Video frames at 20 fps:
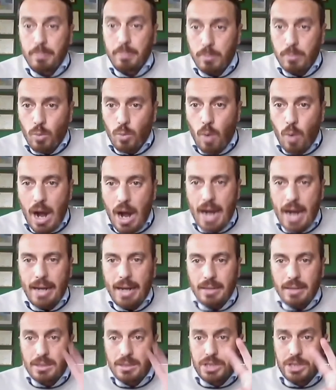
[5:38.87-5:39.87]
Why
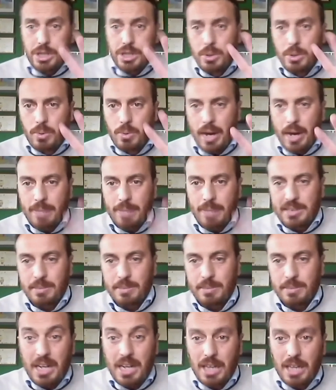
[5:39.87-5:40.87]
two grapes?
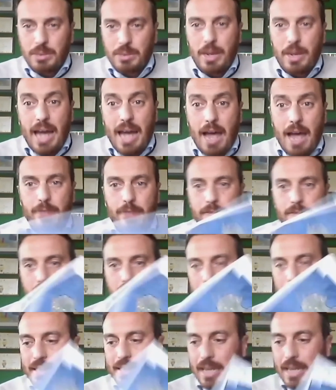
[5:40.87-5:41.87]
Because we have,
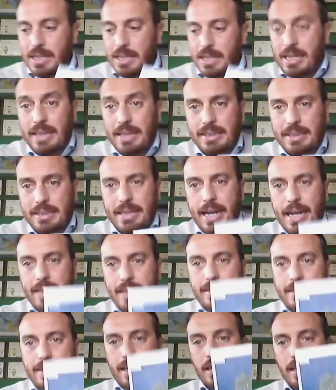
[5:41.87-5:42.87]
as I just
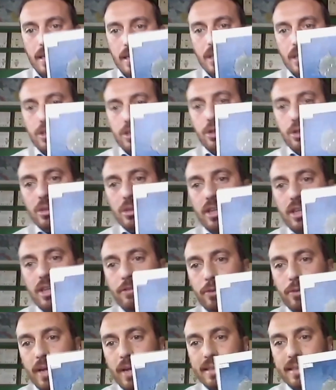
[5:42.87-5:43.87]
said, two
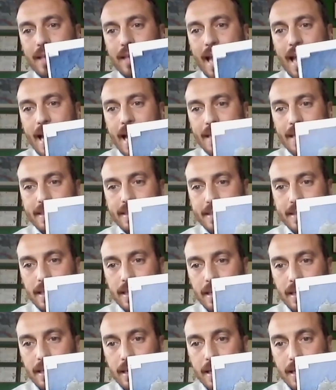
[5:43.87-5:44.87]
different lands.
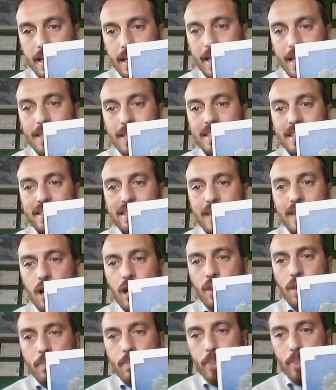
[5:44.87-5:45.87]
In the
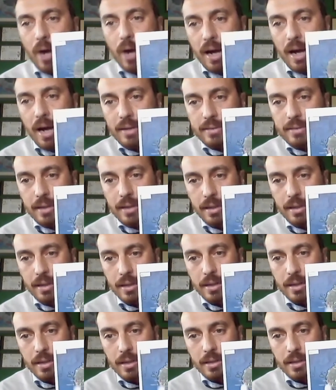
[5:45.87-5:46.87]
southern part
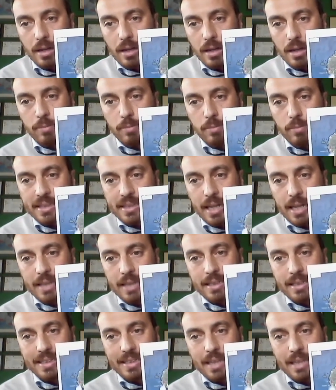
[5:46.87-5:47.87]
of Marsala, in
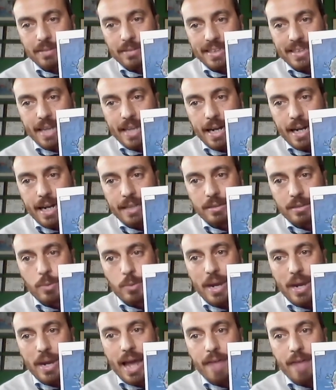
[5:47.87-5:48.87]
the south side,
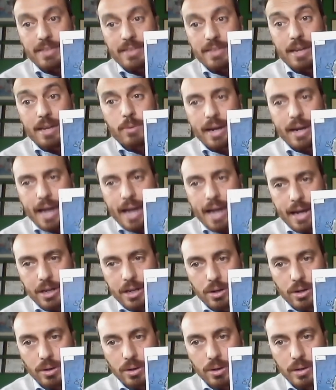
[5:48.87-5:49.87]
we have the
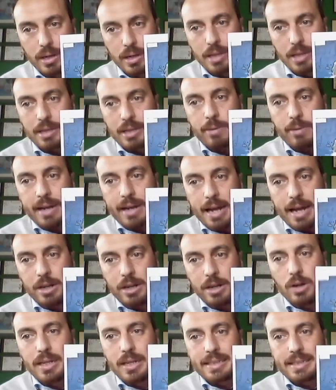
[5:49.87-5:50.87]
Grecanico. The
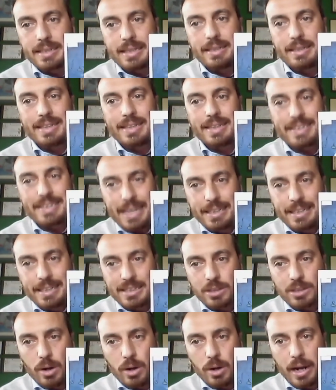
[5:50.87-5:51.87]
Grecanico is the sandy
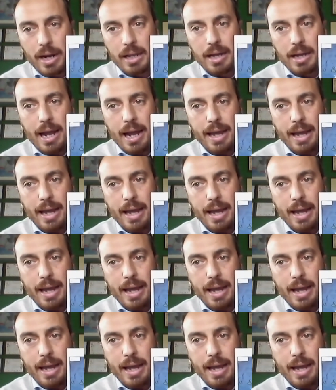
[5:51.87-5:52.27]
soil.